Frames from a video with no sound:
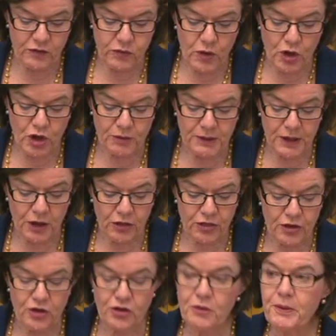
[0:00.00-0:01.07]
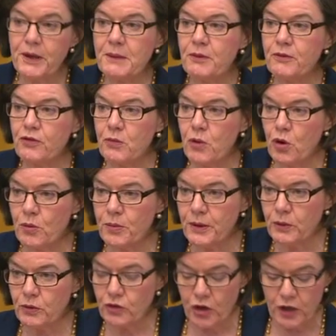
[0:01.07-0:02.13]
of welcoming 30 people from
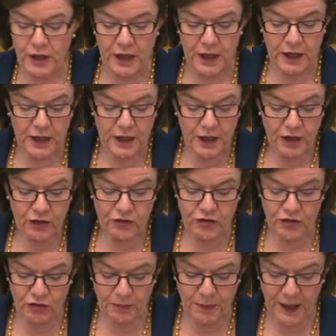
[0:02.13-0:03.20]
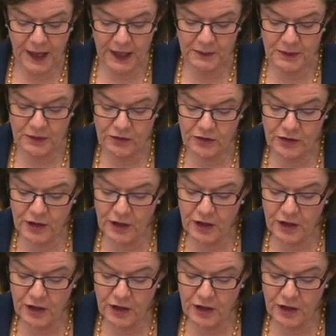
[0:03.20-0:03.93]
Albury-Wodonga to this parliament.